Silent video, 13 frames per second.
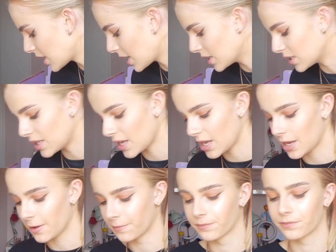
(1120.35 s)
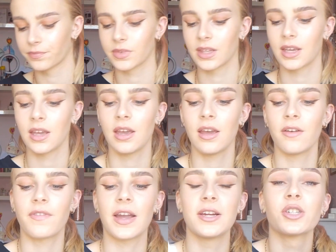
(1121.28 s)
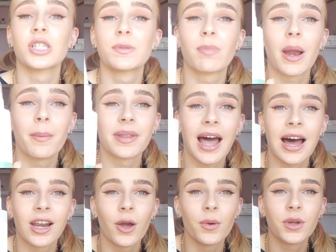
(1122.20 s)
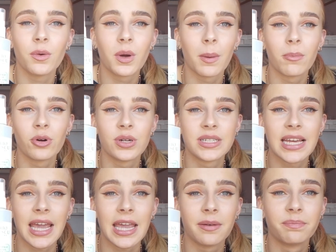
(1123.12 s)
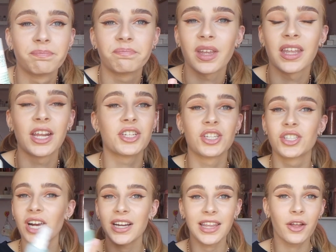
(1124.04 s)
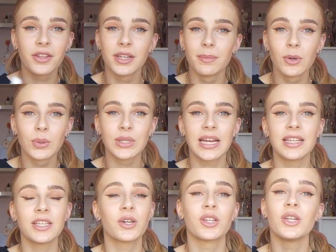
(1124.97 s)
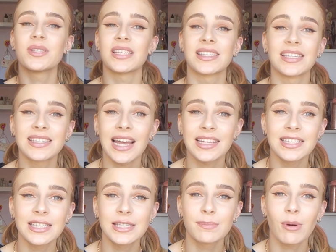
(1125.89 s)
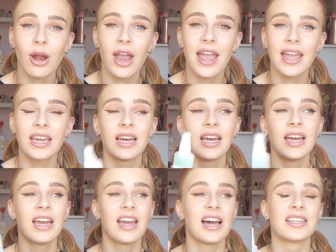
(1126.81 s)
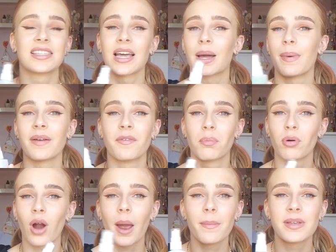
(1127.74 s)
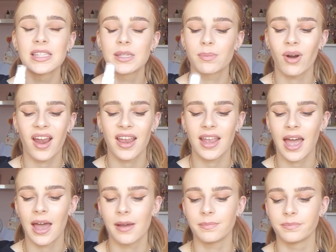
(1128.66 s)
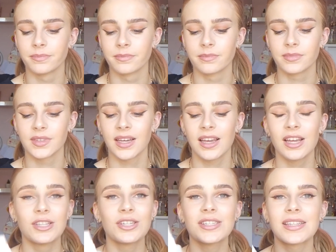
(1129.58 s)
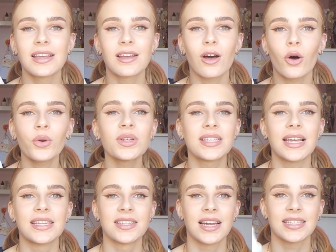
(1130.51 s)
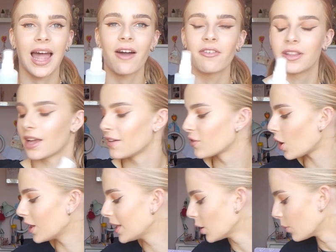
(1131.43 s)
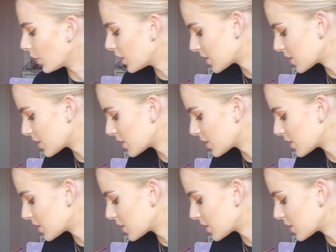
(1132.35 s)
is the facial spray with aloe, cucumber and tea. And I just chuck that on in the morning. You can use it as a setting spray, as like a bit of a priming spray. Just, honestly, it's nice having, I've got a little one as